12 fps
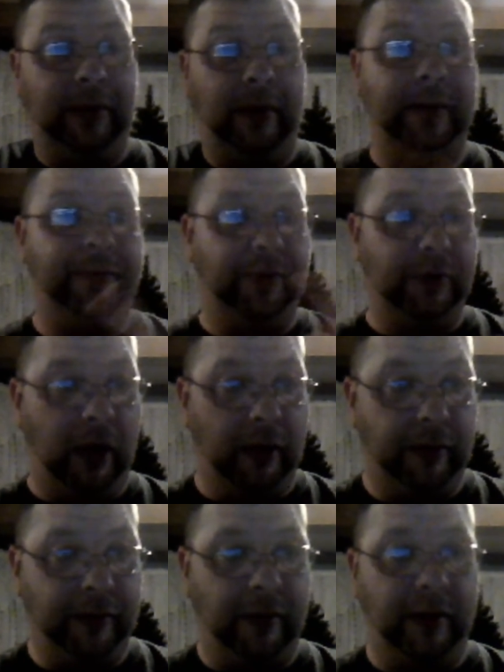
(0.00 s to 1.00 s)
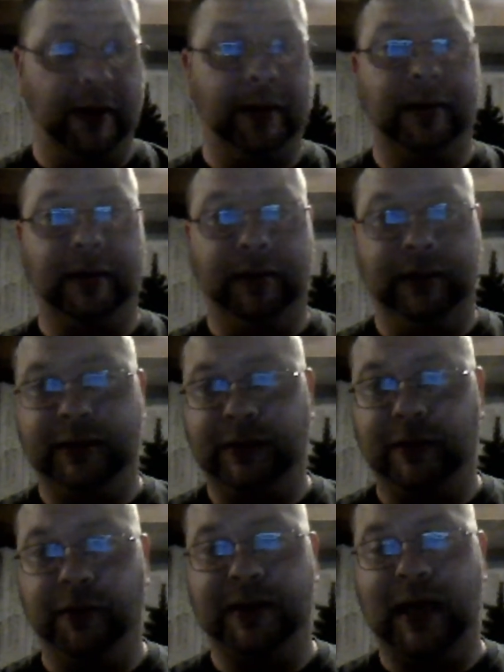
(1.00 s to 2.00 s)
on, if you're not already on it, the
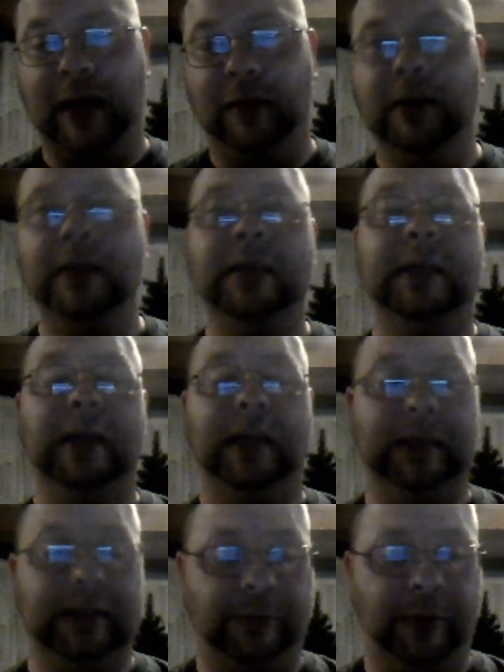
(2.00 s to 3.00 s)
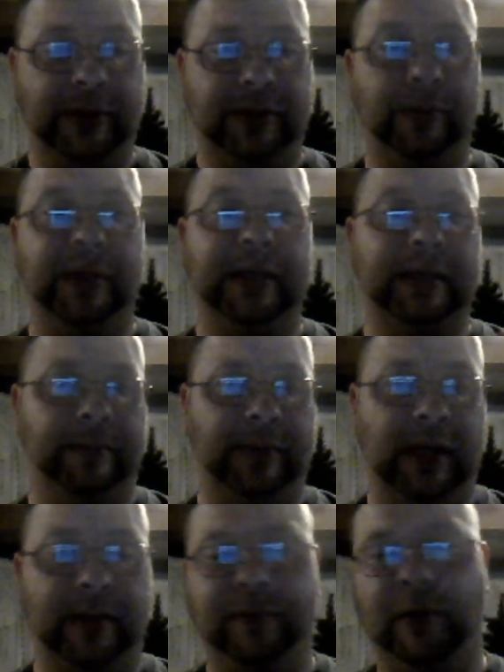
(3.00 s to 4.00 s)
list goes out at least once a week,
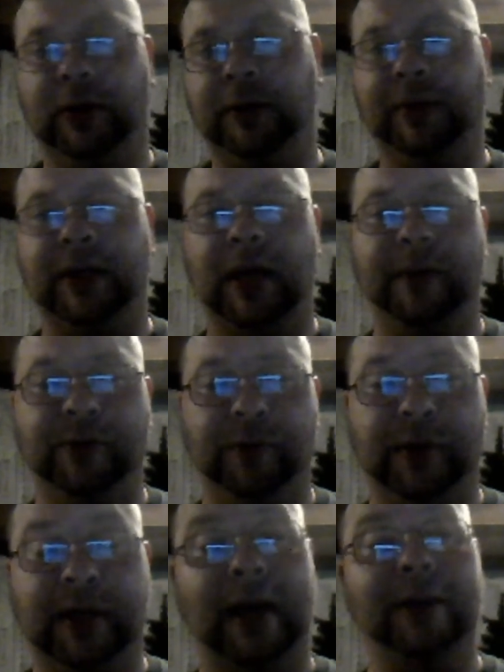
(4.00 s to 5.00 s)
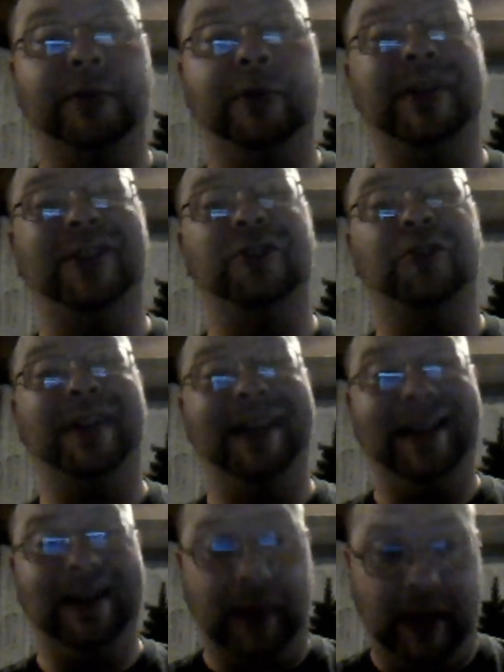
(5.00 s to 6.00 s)
sometimes multiple times a week. I do need your
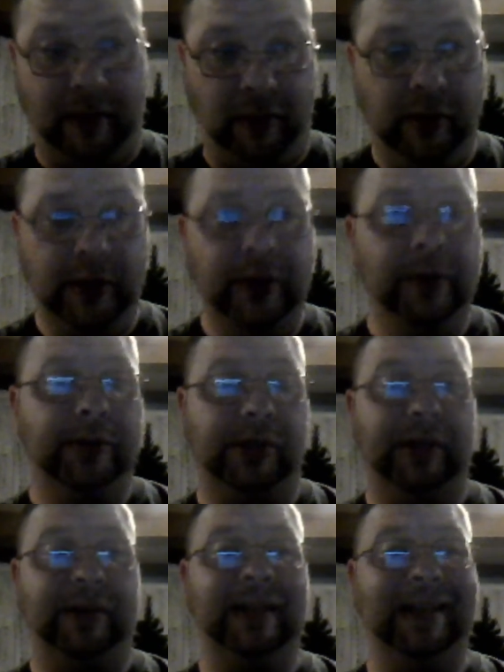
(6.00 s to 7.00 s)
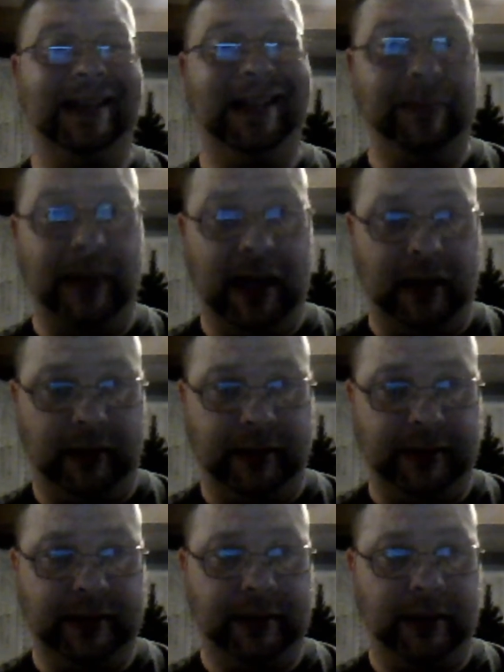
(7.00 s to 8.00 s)
email. So you have to email
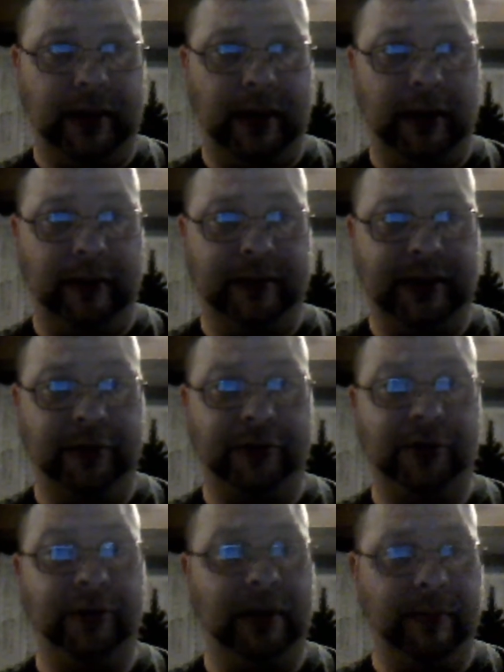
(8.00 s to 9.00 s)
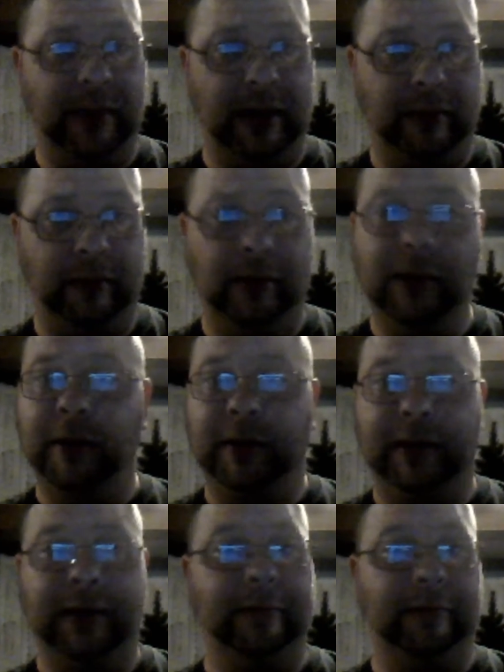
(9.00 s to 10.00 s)
us, send us your email
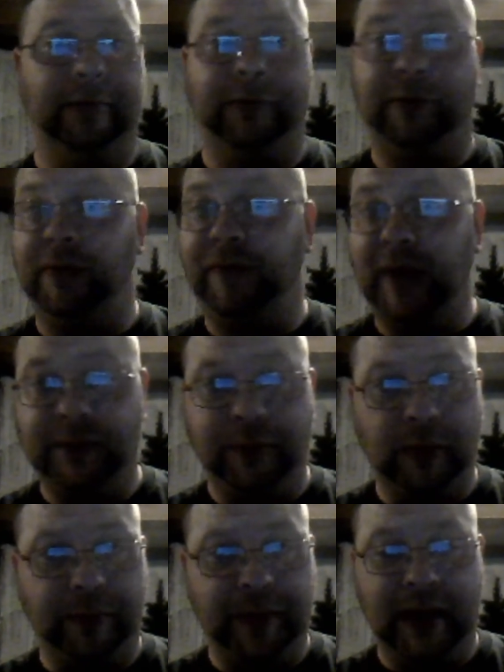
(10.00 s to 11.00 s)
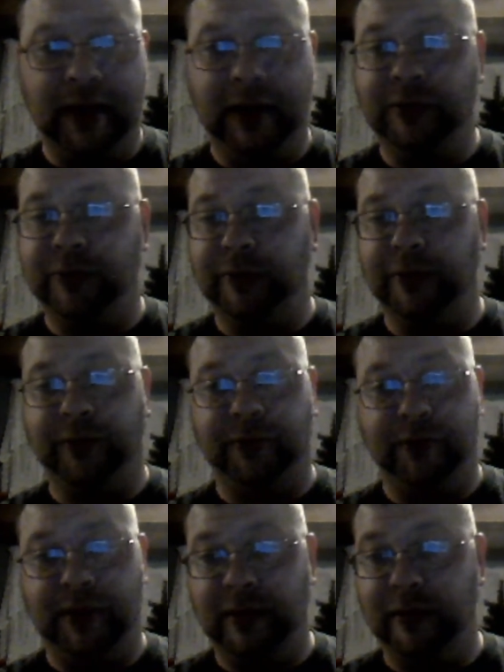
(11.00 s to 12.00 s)
either through the Facebook page or
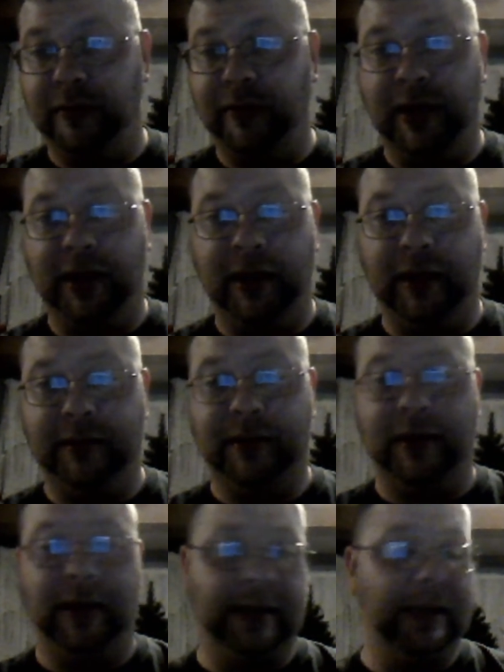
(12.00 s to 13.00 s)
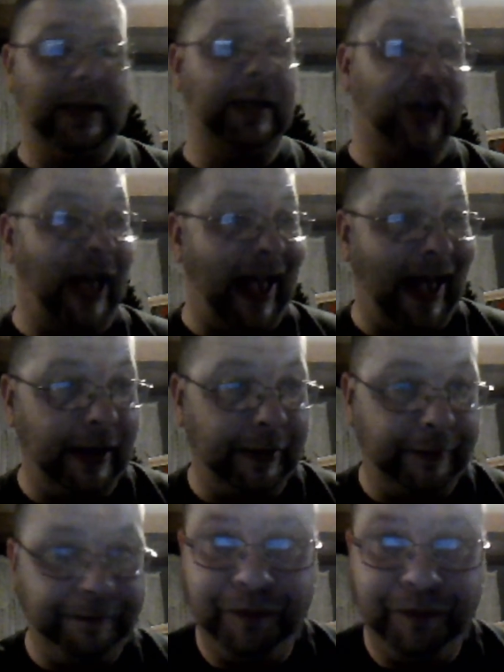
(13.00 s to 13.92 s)
through here, and I could get you added,